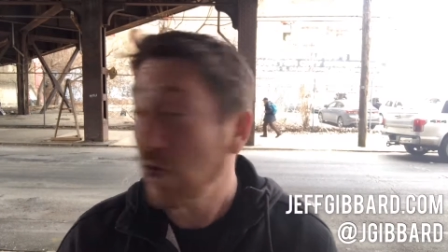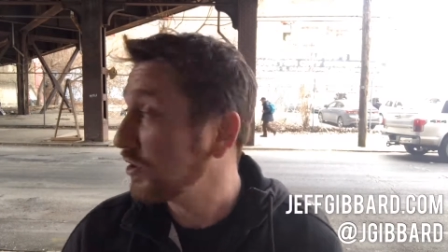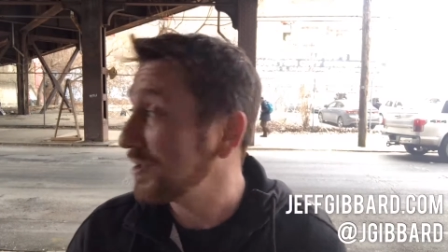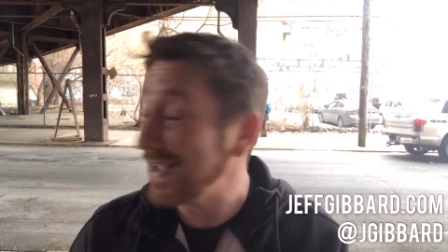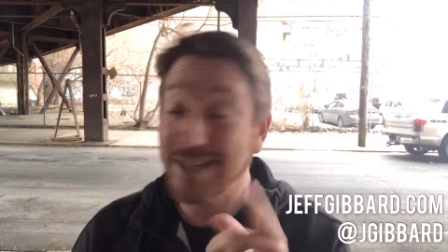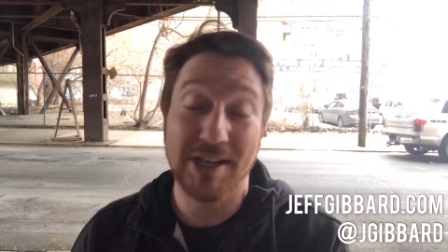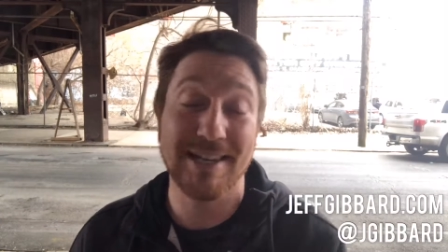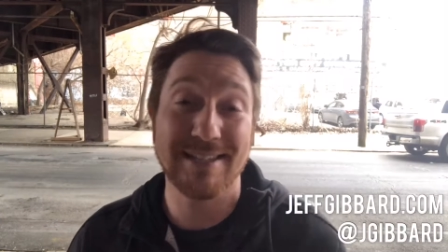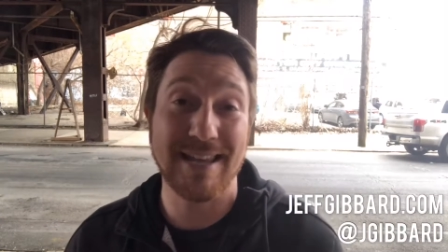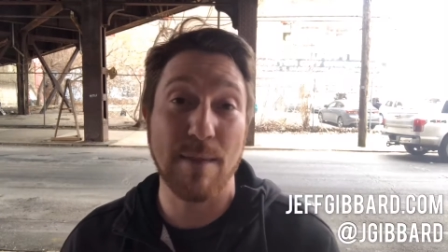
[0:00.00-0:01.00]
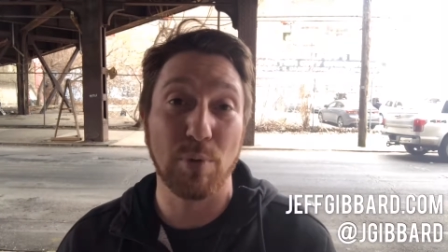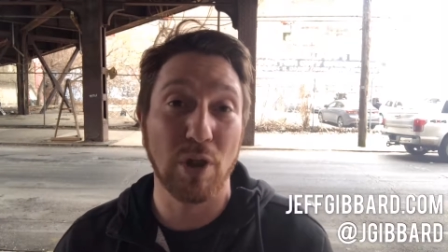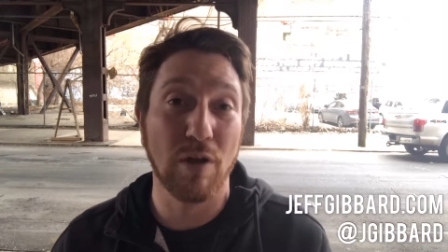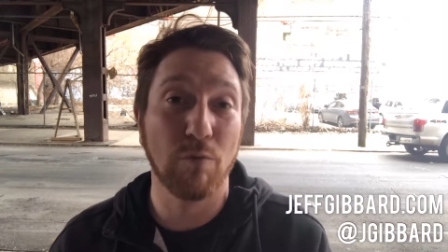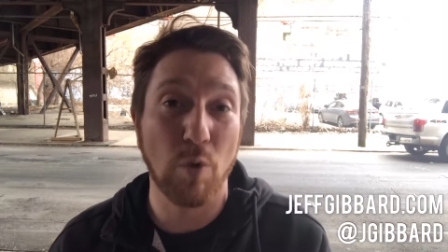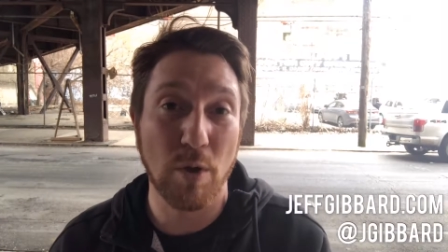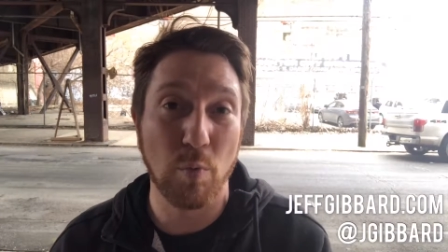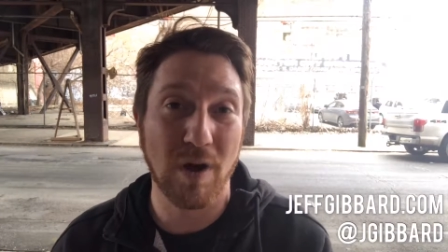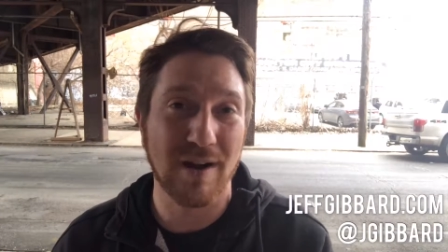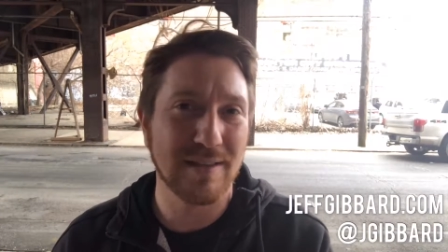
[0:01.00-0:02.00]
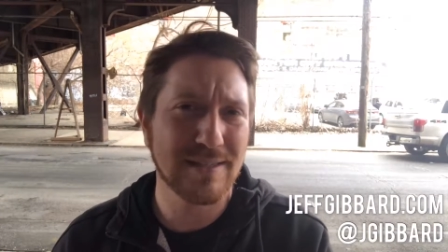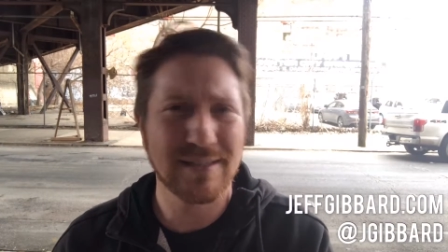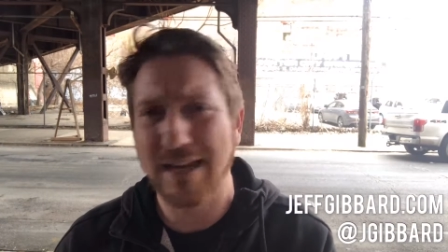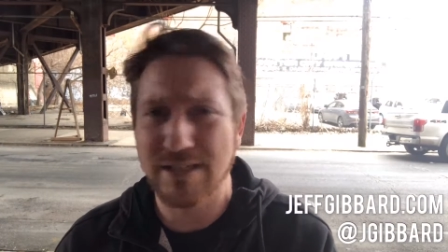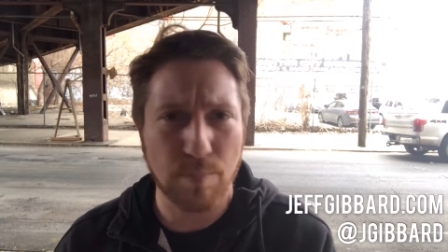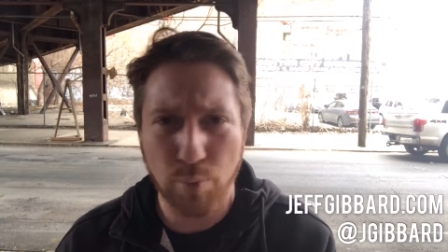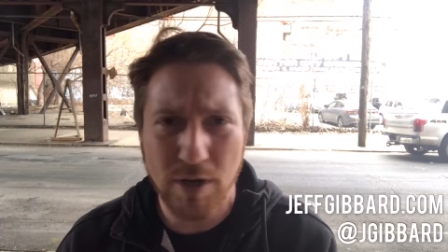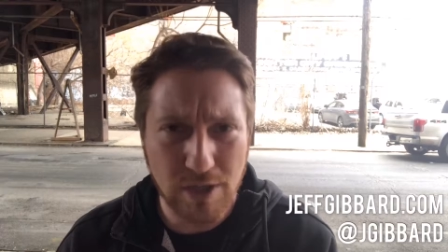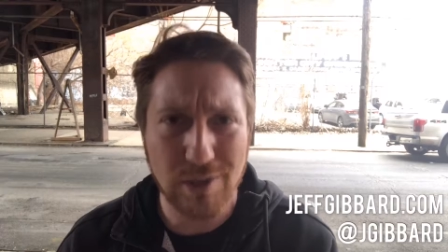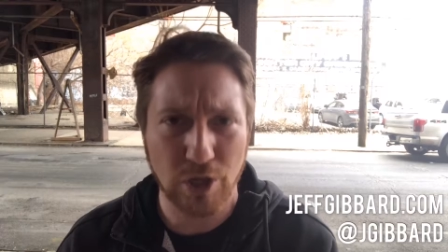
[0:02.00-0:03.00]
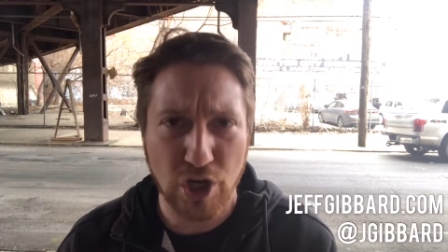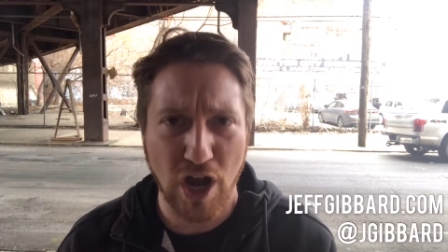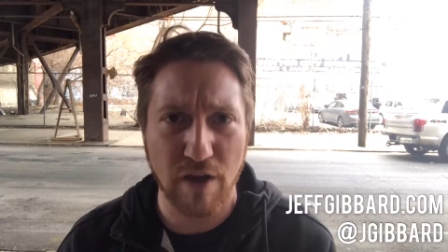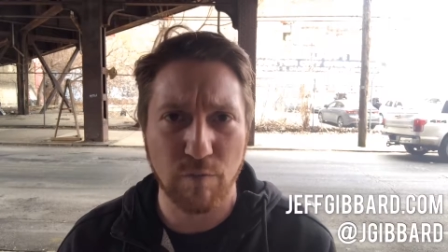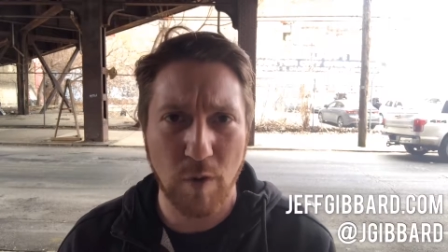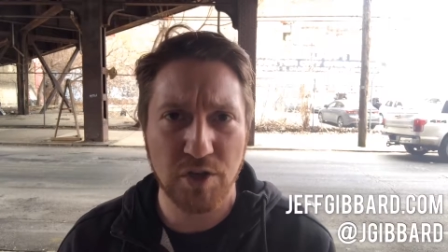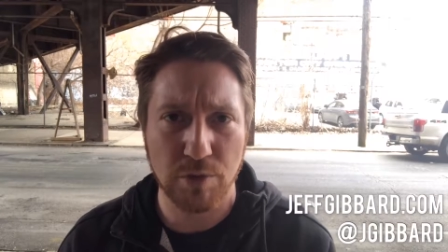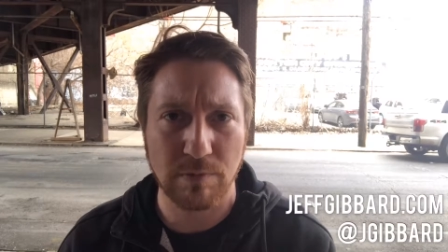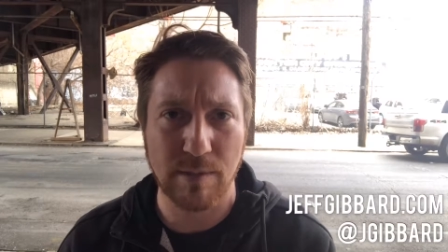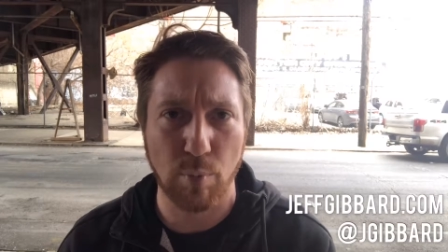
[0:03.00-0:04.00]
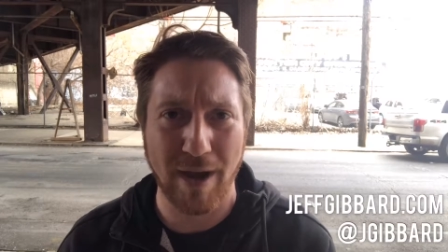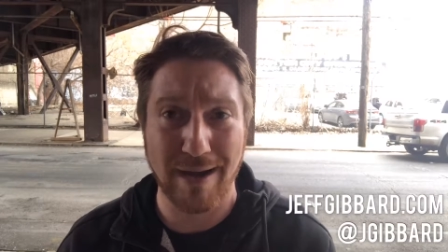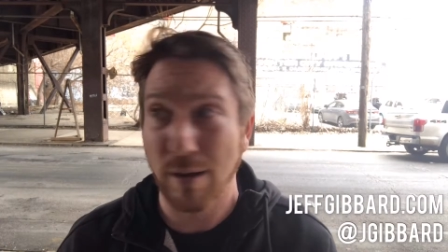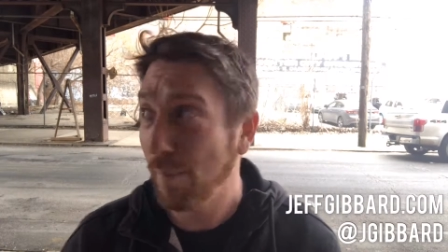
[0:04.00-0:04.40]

So that's an example of one where it's it's a pretty clear cut of when to rebrand.